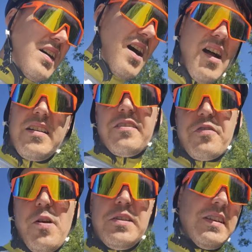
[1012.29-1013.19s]
hard
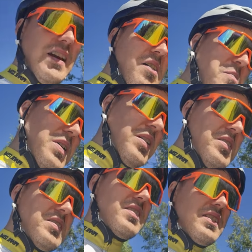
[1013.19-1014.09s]
effort there
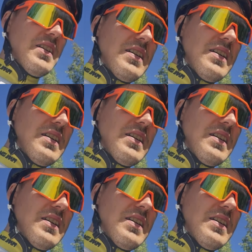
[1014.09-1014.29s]
because